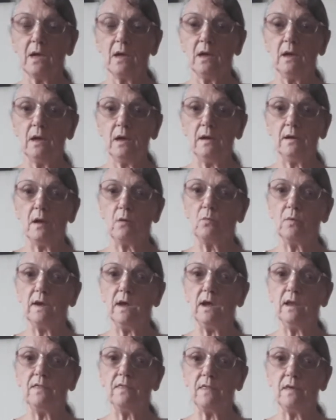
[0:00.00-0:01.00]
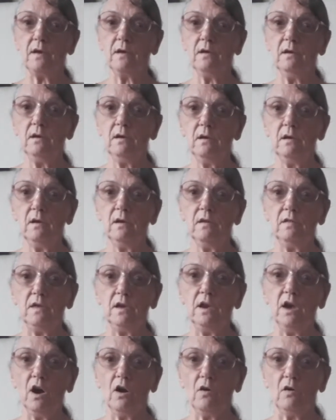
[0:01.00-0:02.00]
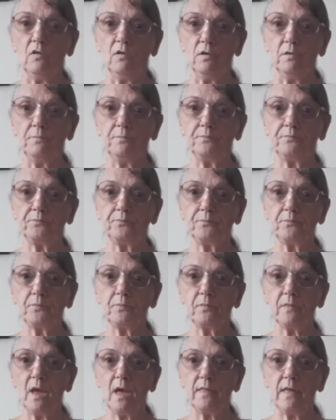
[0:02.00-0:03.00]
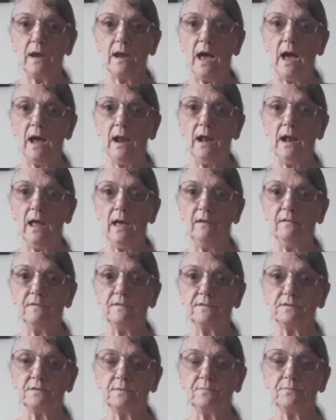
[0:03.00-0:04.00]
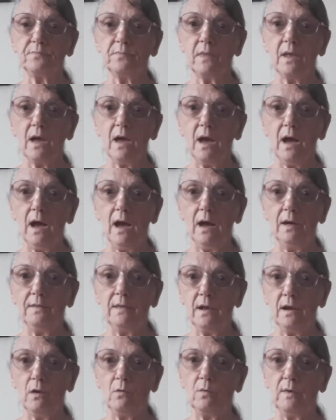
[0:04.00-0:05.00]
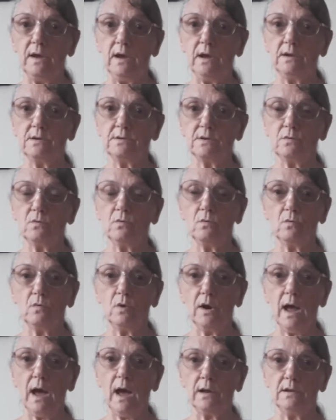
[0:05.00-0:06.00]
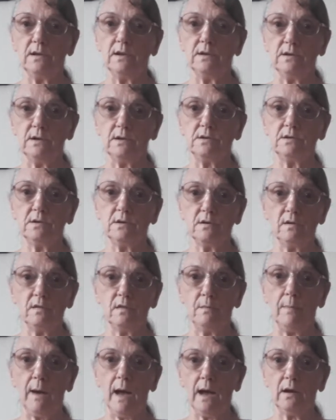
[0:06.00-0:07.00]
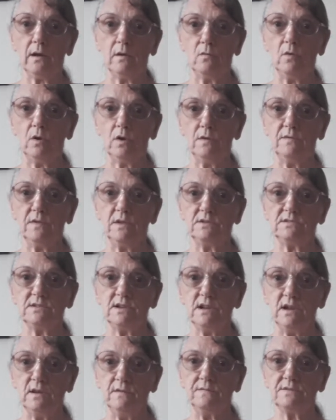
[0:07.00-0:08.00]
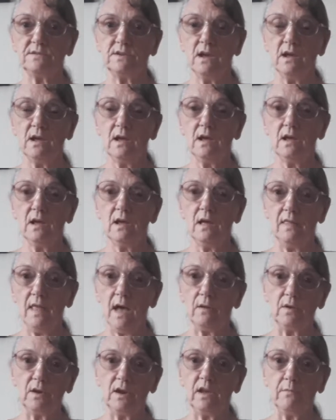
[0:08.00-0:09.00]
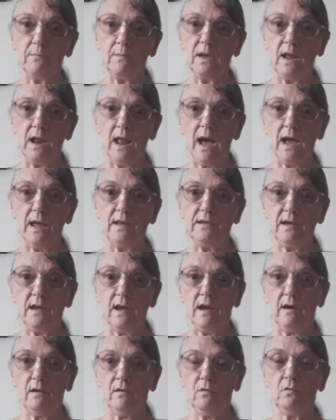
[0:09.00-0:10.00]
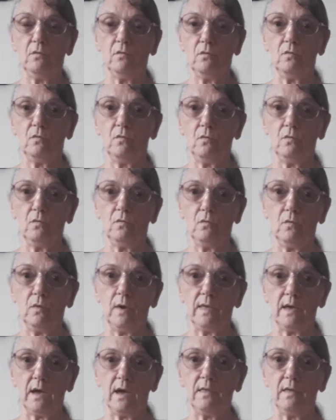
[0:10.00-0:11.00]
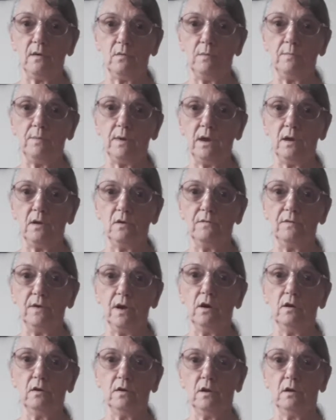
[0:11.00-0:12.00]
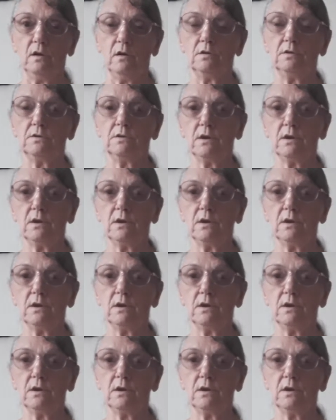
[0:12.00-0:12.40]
And I weighed the yarn that I had left, and then I weighed what I had knitted the back and one of the sleeves. And that would give me an idea whether there would be enough yarn or not.